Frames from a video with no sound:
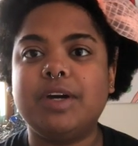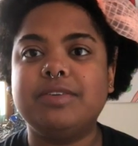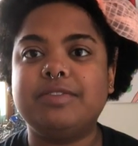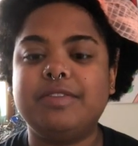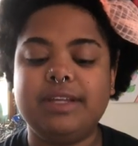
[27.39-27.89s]

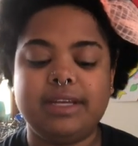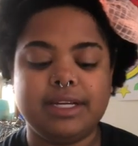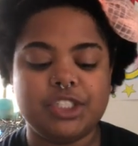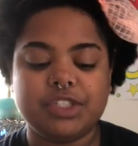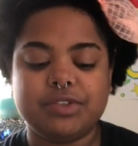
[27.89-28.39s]
of the
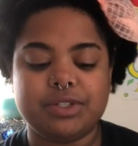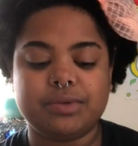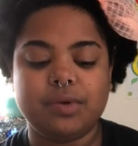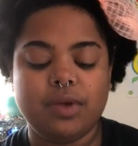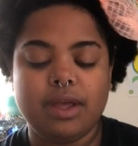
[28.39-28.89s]

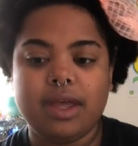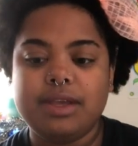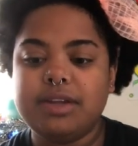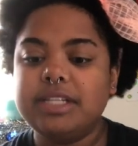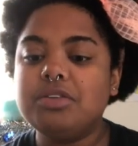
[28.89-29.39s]
interview,
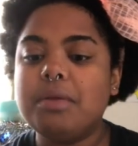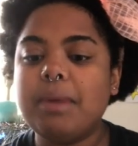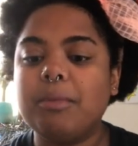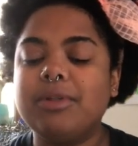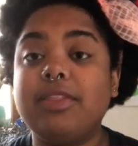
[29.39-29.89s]
you need to
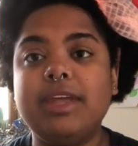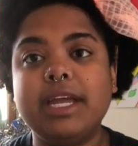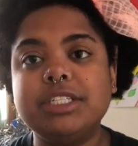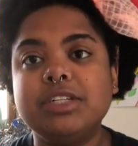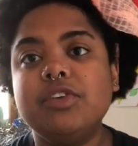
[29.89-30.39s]
remember that the
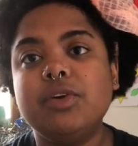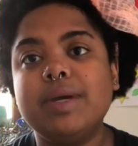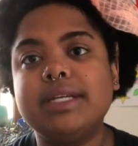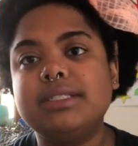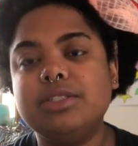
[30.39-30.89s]
interview
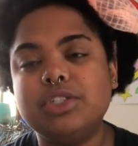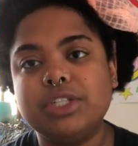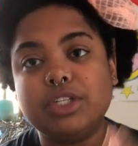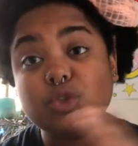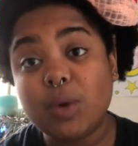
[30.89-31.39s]
is
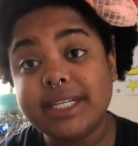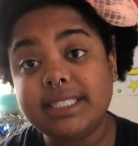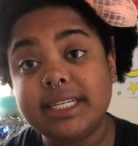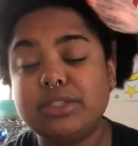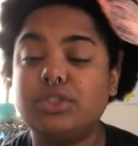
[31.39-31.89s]
usually
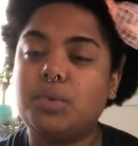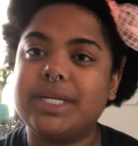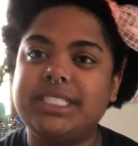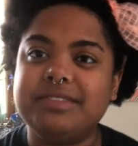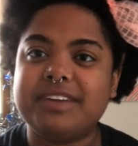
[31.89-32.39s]
20 to
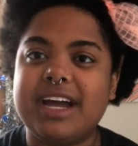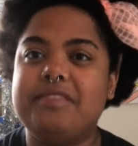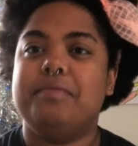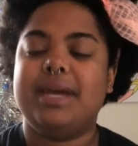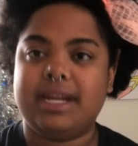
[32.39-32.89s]

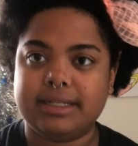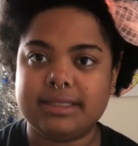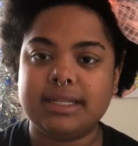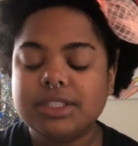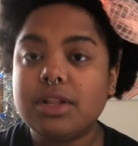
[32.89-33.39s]
25
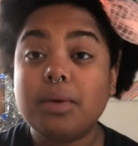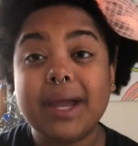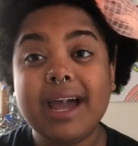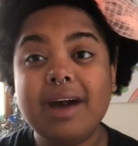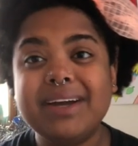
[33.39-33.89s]
minutes. So the
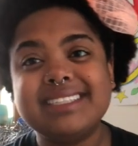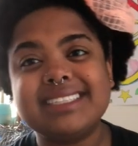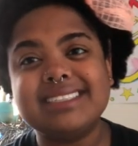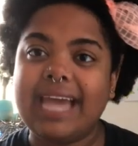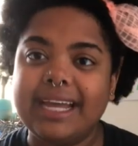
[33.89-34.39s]
way how
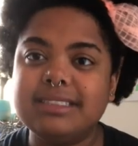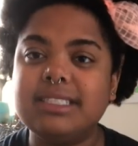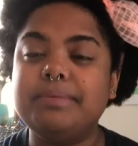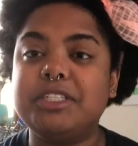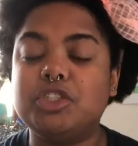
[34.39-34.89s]
it
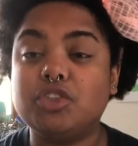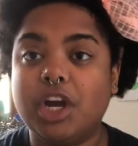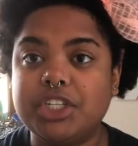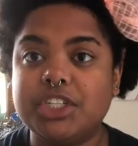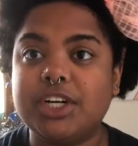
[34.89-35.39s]
tends to be
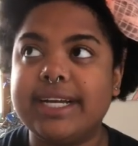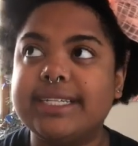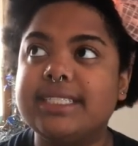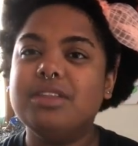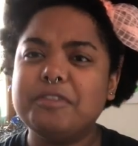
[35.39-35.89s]
structured
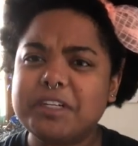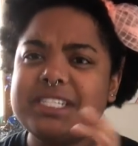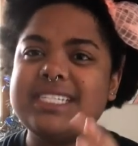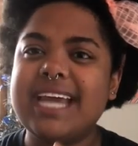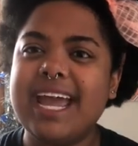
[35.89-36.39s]
is the
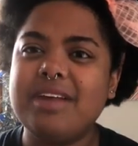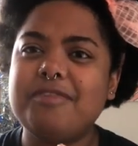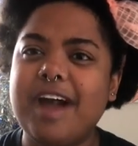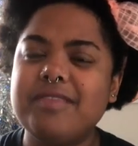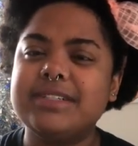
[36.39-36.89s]
first 10,
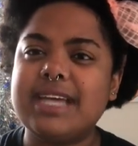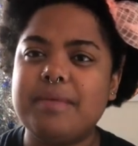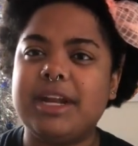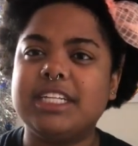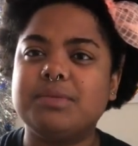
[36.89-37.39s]
5 or 10
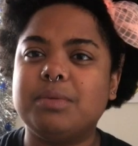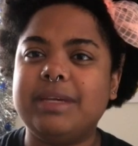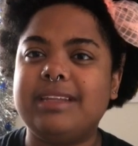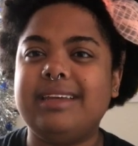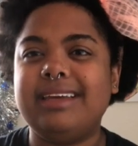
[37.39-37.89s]
minutes will
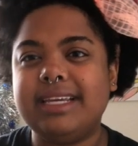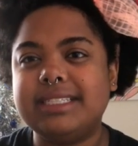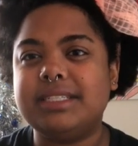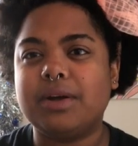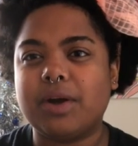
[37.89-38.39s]
be the
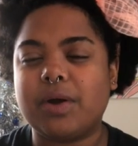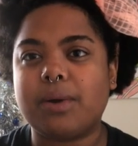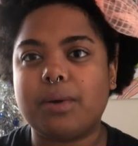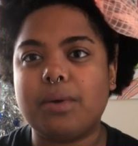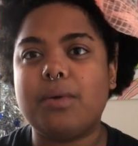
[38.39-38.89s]

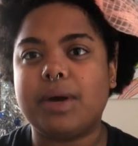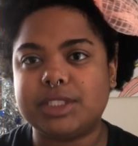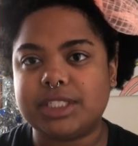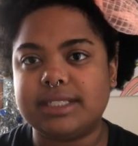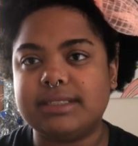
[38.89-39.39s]
easier
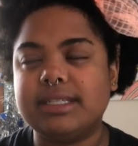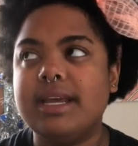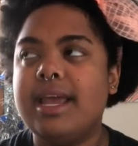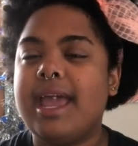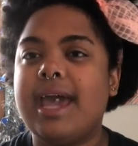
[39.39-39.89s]
questions,
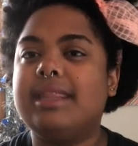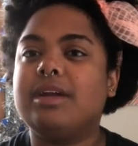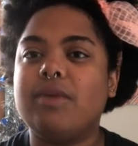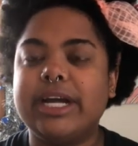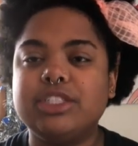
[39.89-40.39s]
and
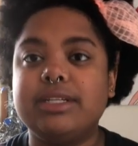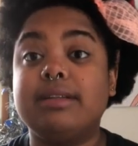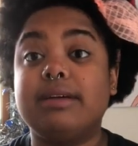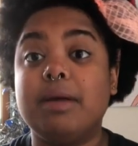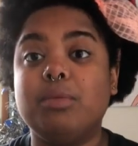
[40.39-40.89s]
then gradually
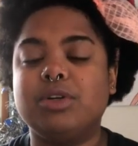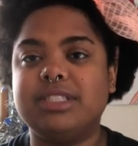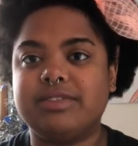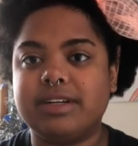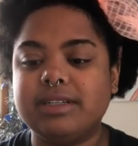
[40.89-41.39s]
they'll get more
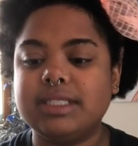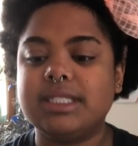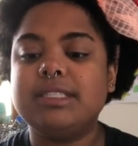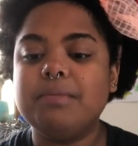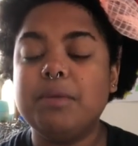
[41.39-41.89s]
difficult.
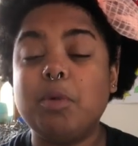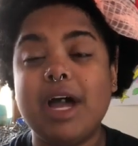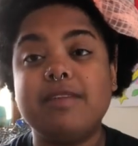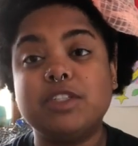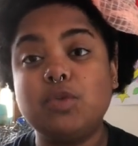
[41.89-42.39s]
Some people
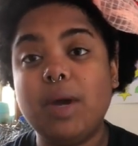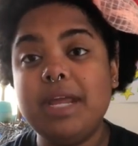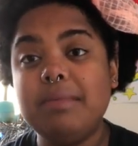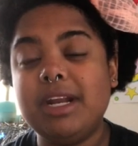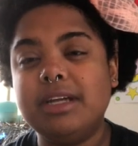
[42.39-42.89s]
have a
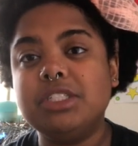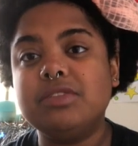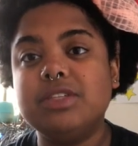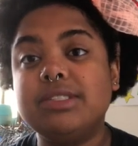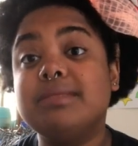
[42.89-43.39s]
20 minute
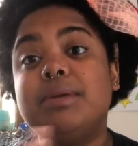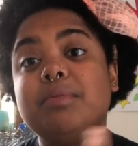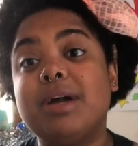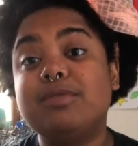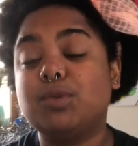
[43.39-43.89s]
interview, some
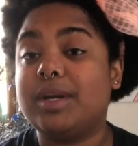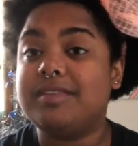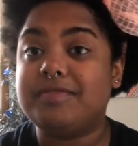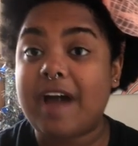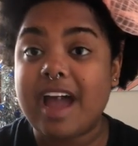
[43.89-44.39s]
people have
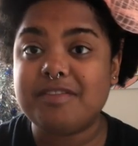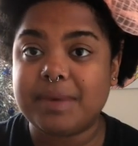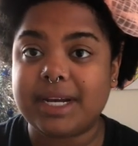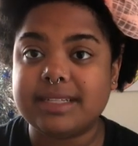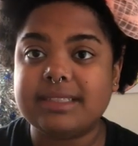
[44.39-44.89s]
25
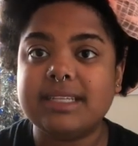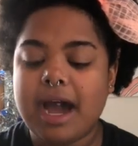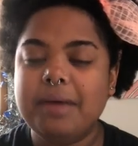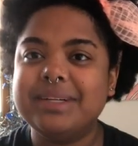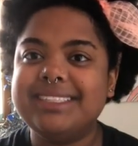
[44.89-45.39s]
minutes.
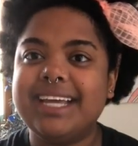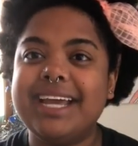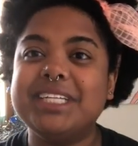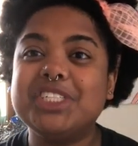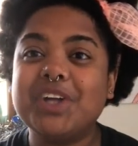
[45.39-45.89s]
I would
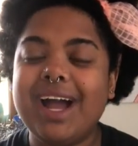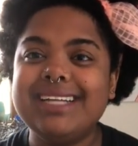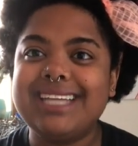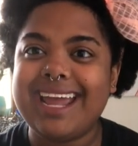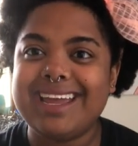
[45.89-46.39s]
say
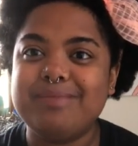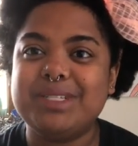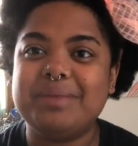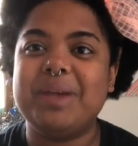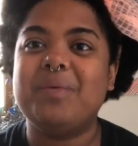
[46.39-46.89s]
try to aim
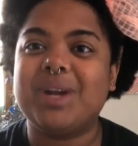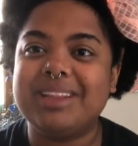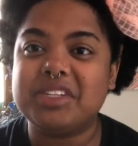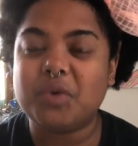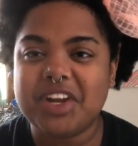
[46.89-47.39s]
to be one
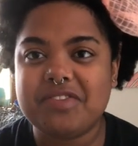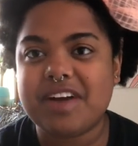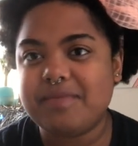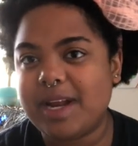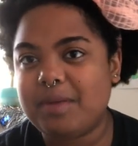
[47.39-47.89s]
of the
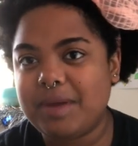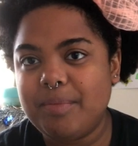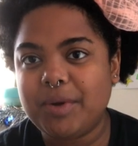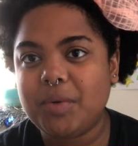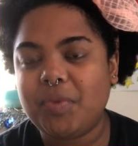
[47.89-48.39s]
25 minute
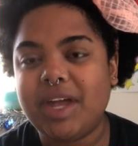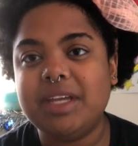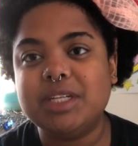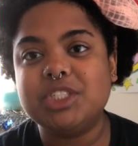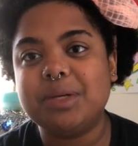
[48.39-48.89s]
people.
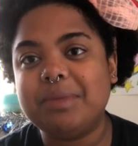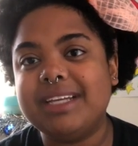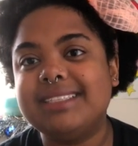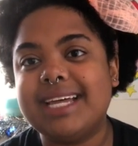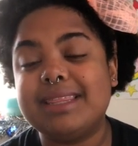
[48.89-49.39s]
That usually
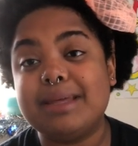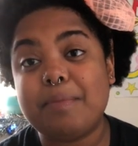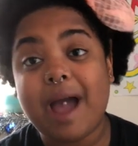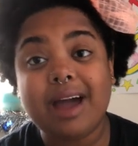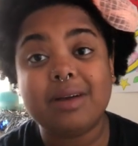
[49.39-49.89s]
means that the
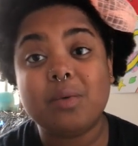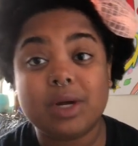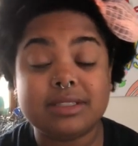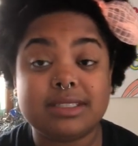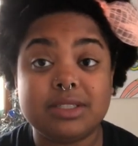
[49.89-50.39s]
panel
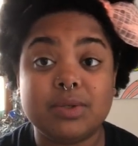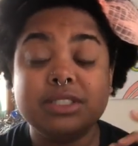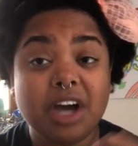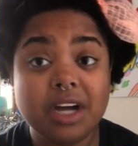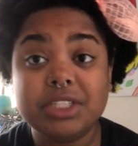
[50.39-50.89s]
wants to
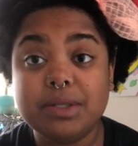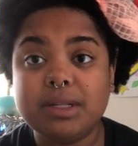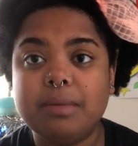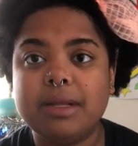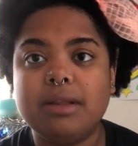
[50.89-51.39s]
talk to you
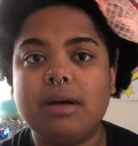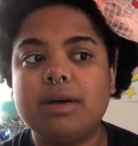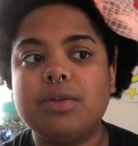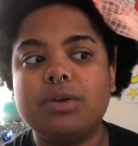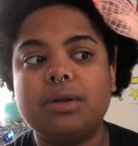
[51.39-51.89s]
a little bit
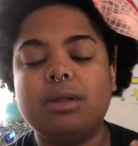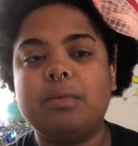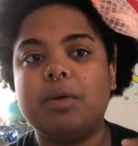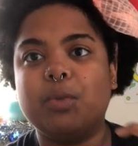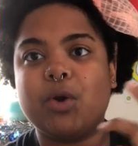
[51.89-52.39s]
longer, they're a
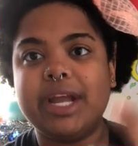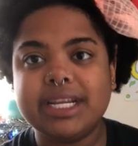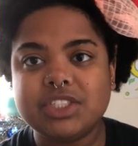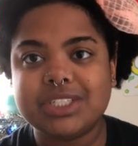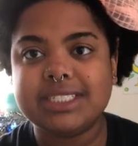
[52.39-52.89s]
little bit more
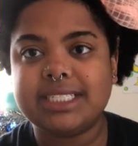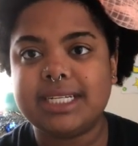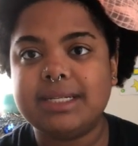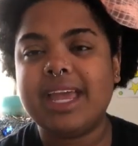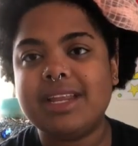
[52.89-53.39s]

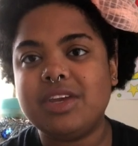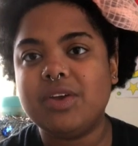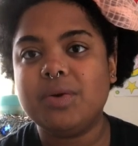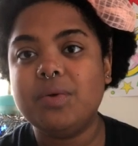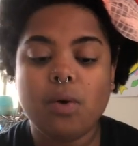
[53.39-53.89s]
interested in
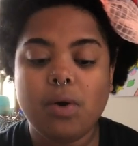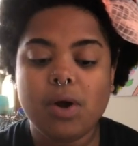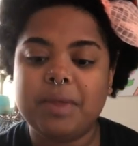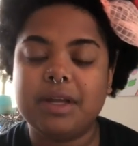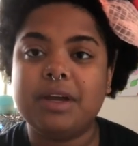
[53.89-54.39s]
you,
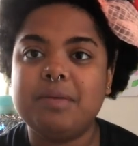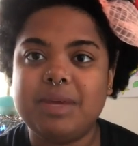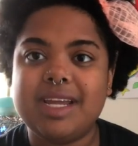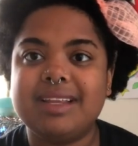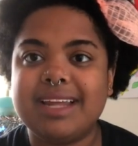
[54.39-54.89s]
or it could
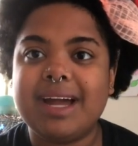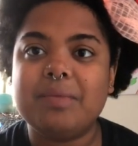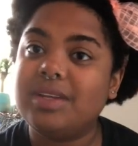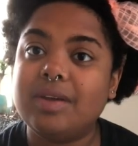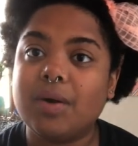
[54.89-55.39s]
mean
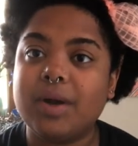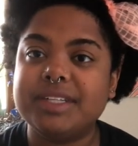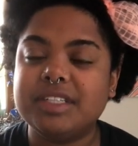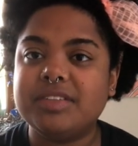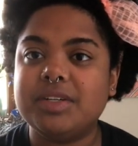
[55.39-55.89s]
that your
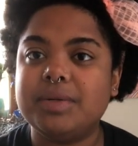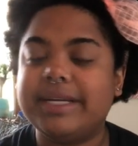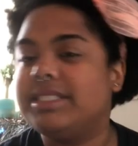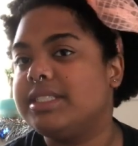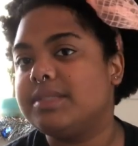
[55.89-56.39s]
interview
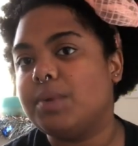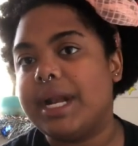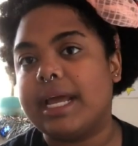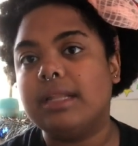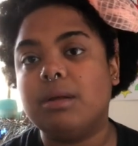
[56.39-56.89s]
is just
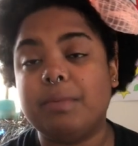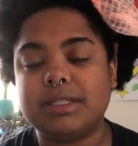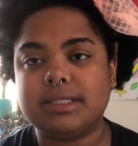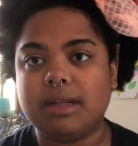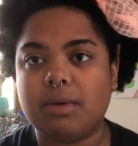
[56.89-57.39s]
running a little
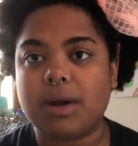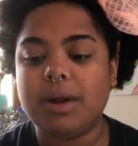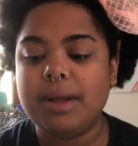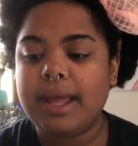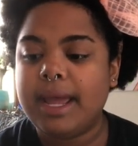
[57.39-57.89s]
bit
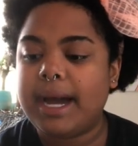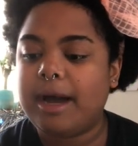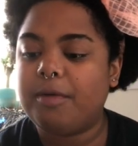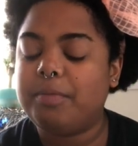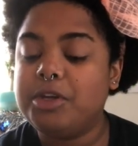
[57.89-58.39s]
slower.
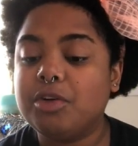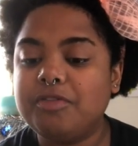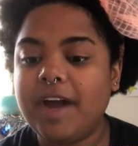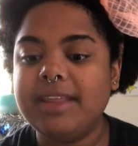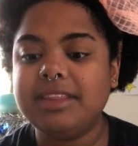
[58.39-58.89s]
But you'll
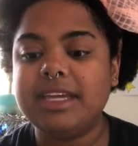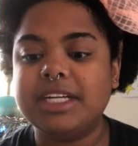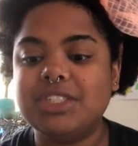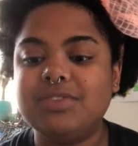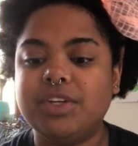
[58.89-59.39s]
find that the
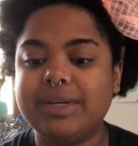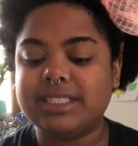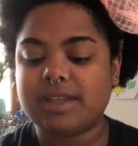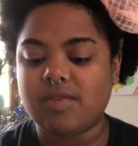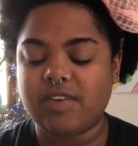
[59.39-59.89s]
interview
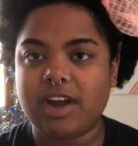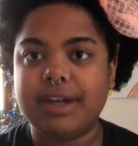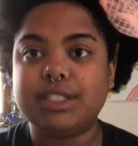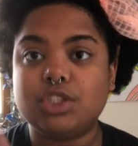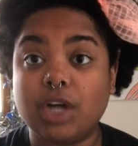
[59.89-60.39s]
is
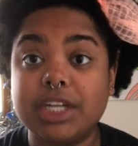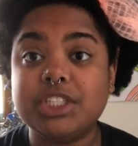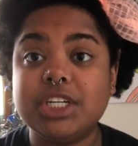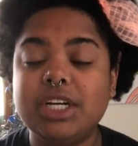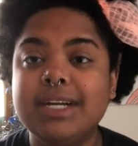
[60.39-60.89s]
very
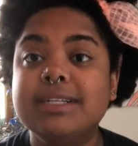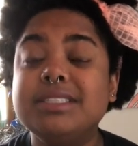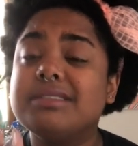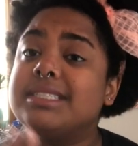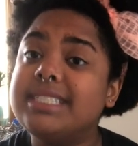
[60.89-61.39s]
structured,
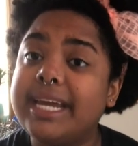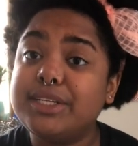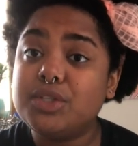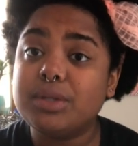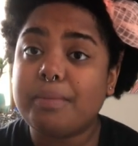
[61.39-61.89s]
so stay
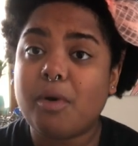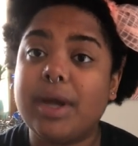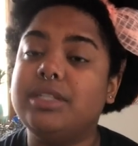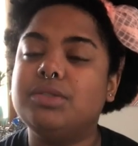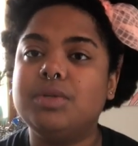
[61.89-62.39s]
to the
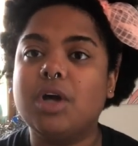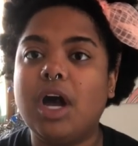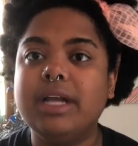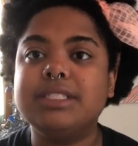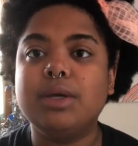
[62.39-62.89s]
point. Do
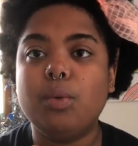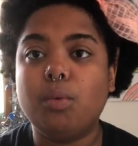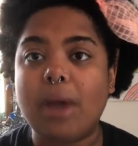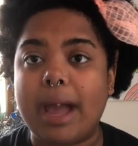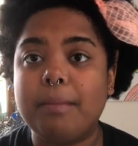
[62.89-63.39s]
not
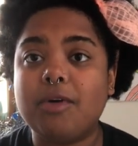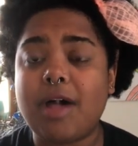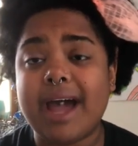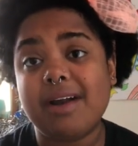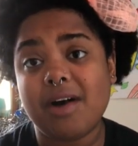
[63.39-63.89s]
ramble at